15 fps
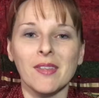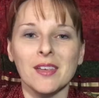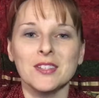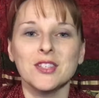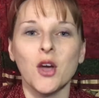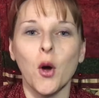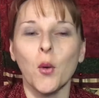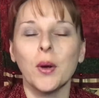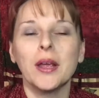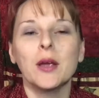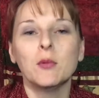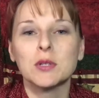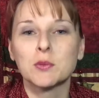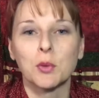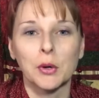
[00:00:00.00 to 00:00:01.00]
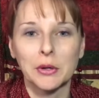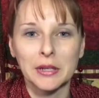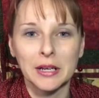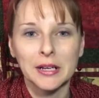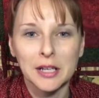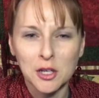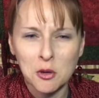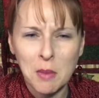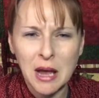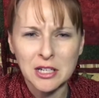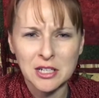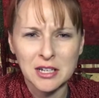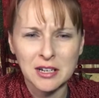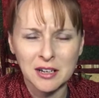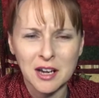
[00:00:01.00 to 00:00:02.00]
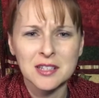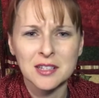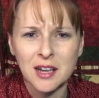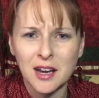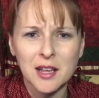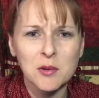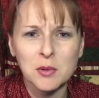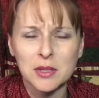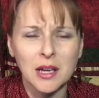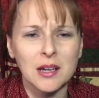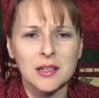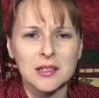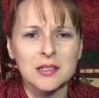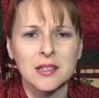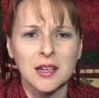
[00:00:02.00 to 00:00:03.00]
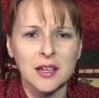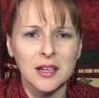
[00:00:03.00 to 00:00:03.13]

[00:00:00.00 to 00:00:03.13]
So it was brilliant. Can you imagine Cousin Eddie without his,